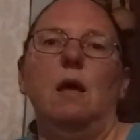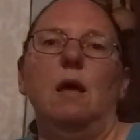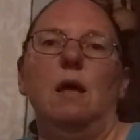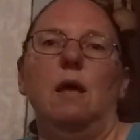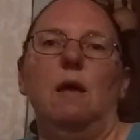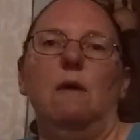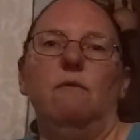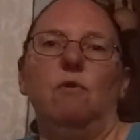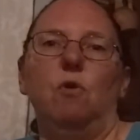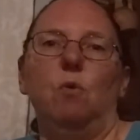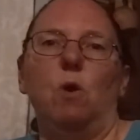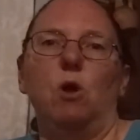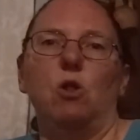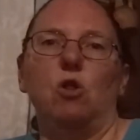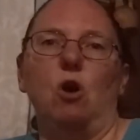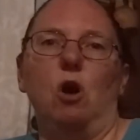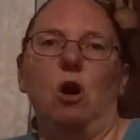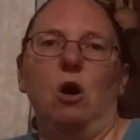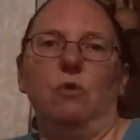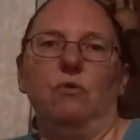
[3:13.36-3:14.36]
If you
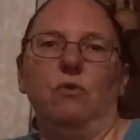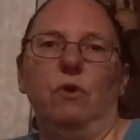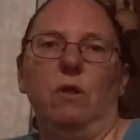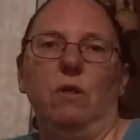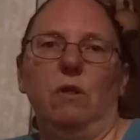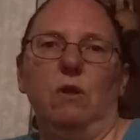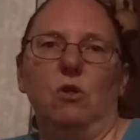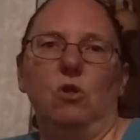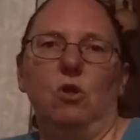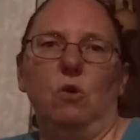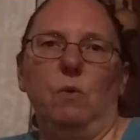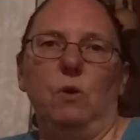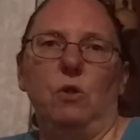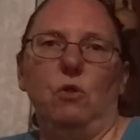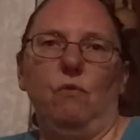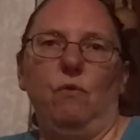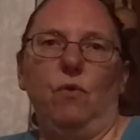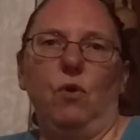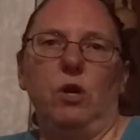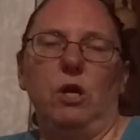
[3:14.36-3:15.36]
watch Audrey Stitchy
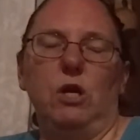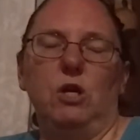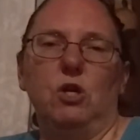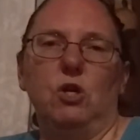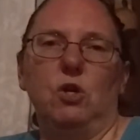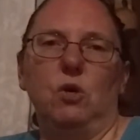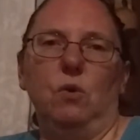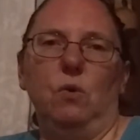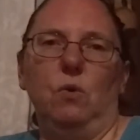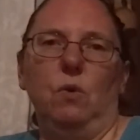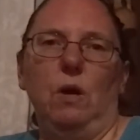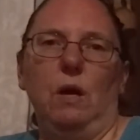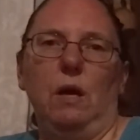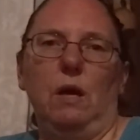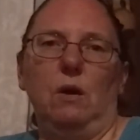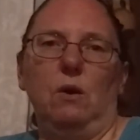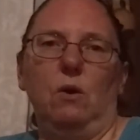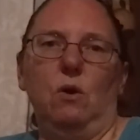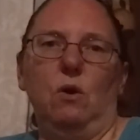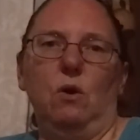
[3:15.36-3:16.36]
Witch 42
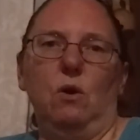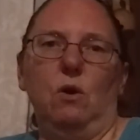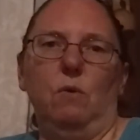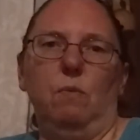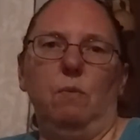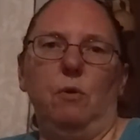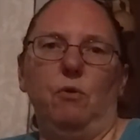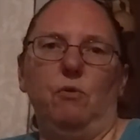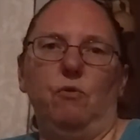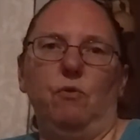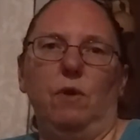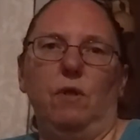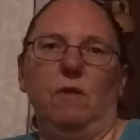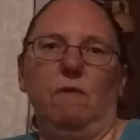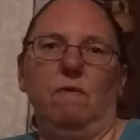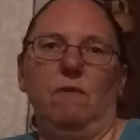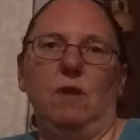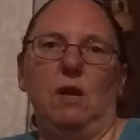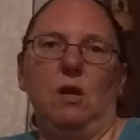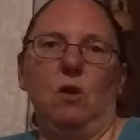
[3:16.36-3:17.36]
in her most
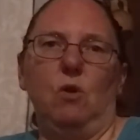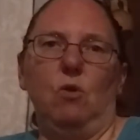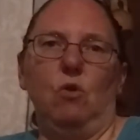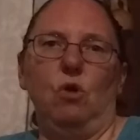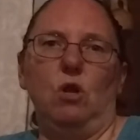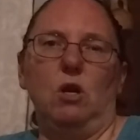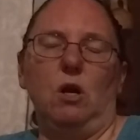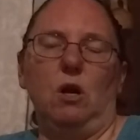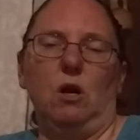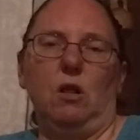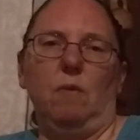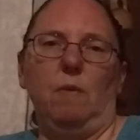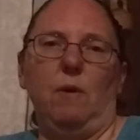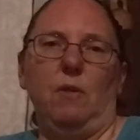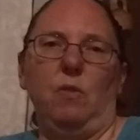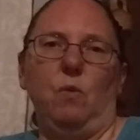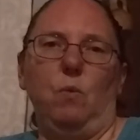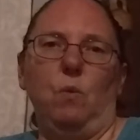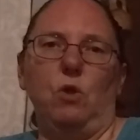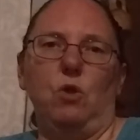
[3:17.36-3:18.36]
recent video, she talks
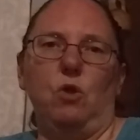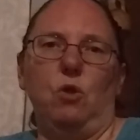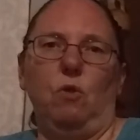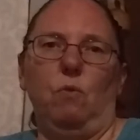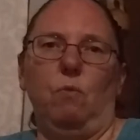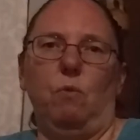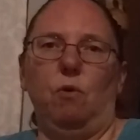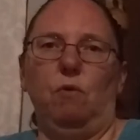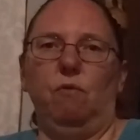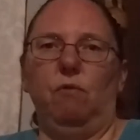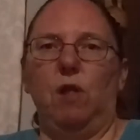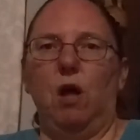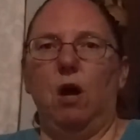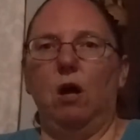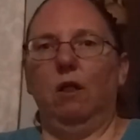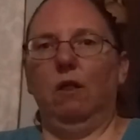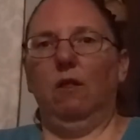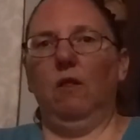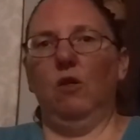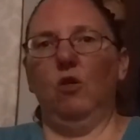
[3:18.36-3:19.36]
about the witch's brew
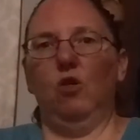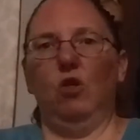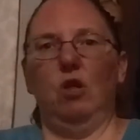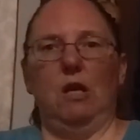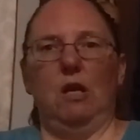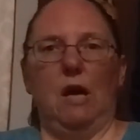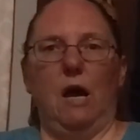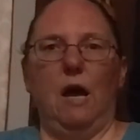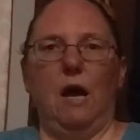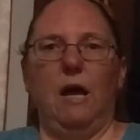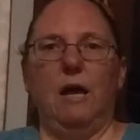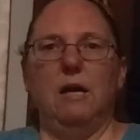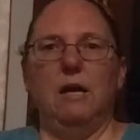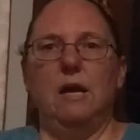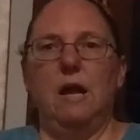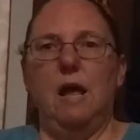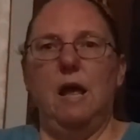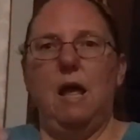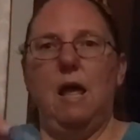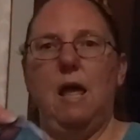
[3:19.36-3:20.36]
floss that she dyed,
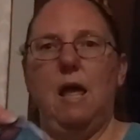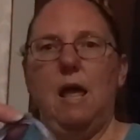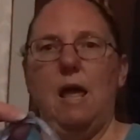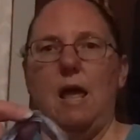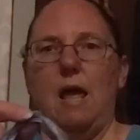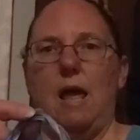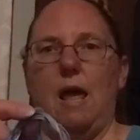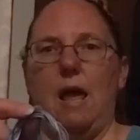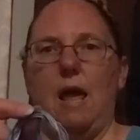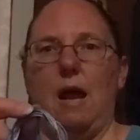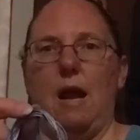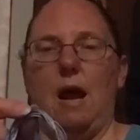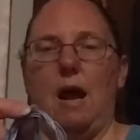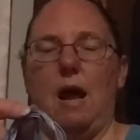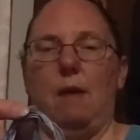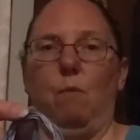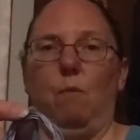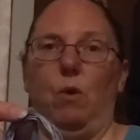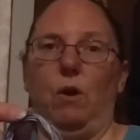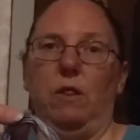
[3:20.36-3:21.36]
and
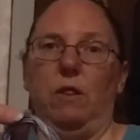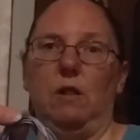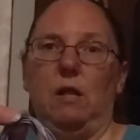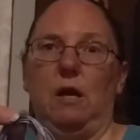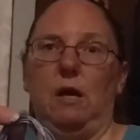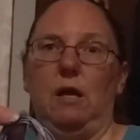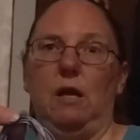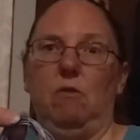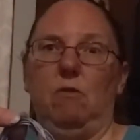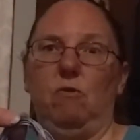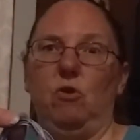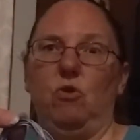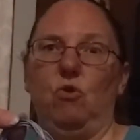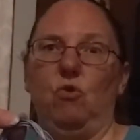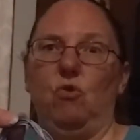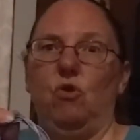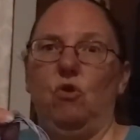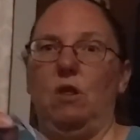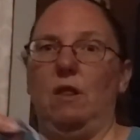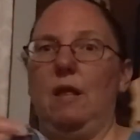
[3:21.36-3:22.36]
I am one of the lucky
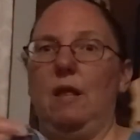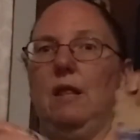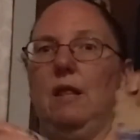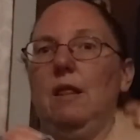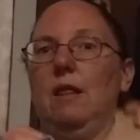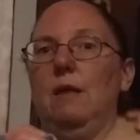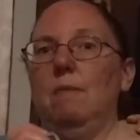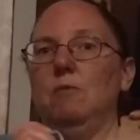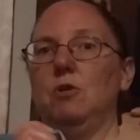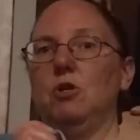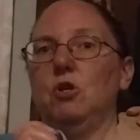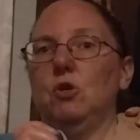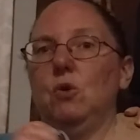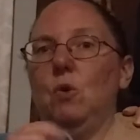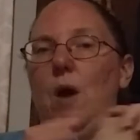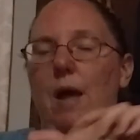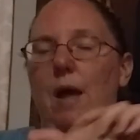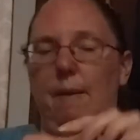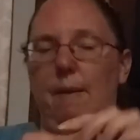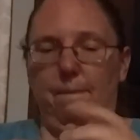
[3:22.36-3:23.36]
stitchers she sent some to.
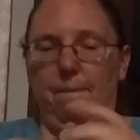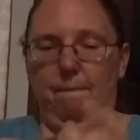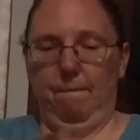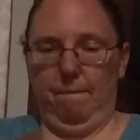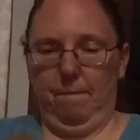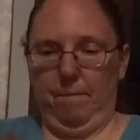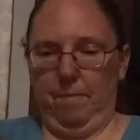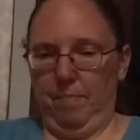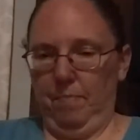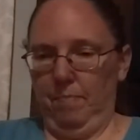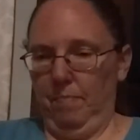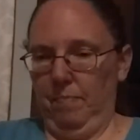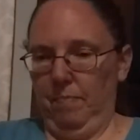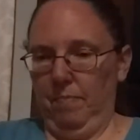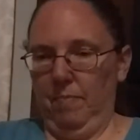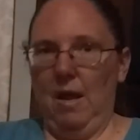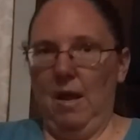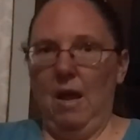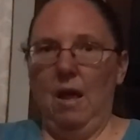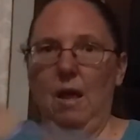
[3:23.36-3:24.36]
I am,
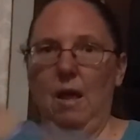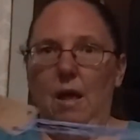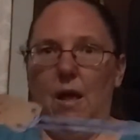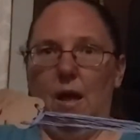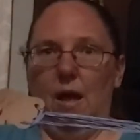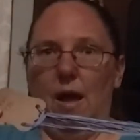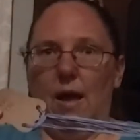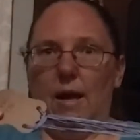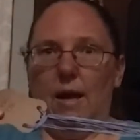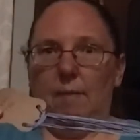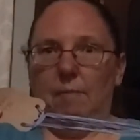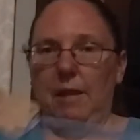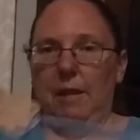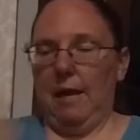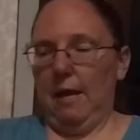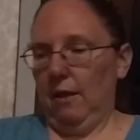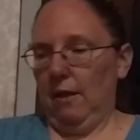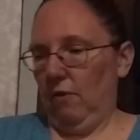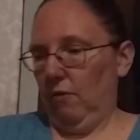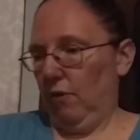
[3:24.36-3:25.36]
I got
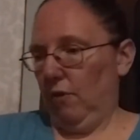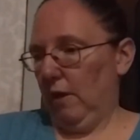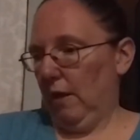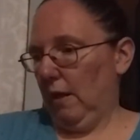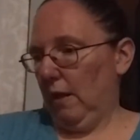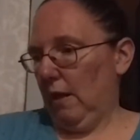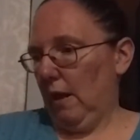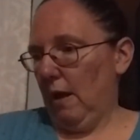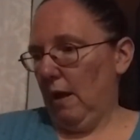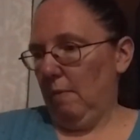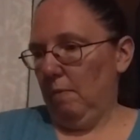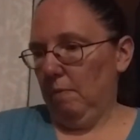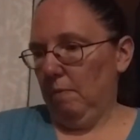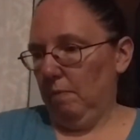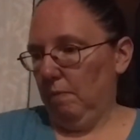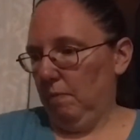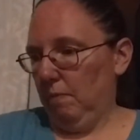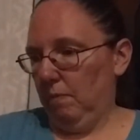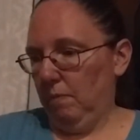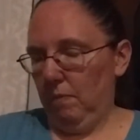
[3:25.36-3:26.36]
plans for this. I am
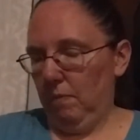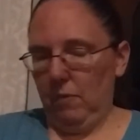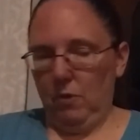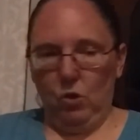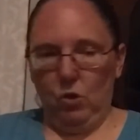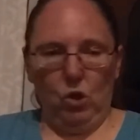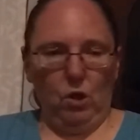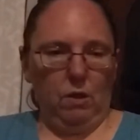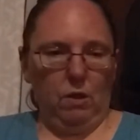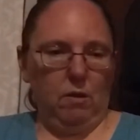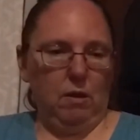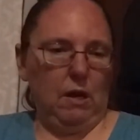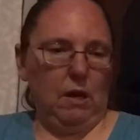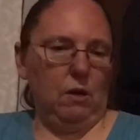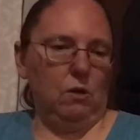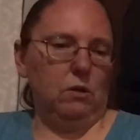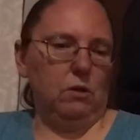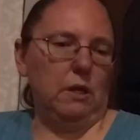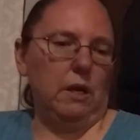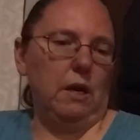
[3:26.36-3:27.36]
just
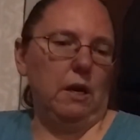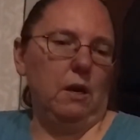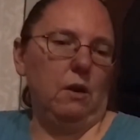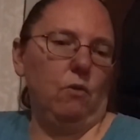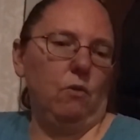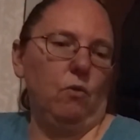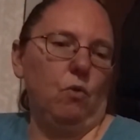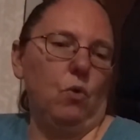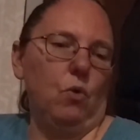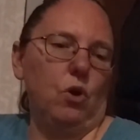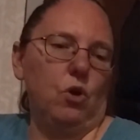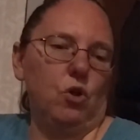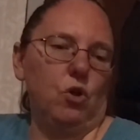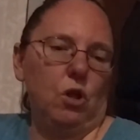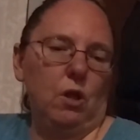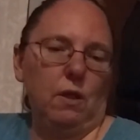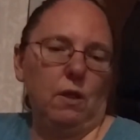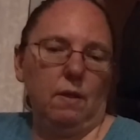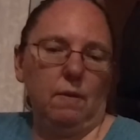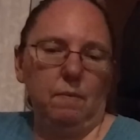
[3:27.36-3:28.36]
tickled, and it is
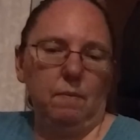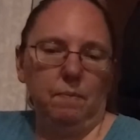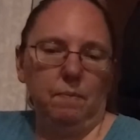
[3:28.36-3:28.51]
gorgeous.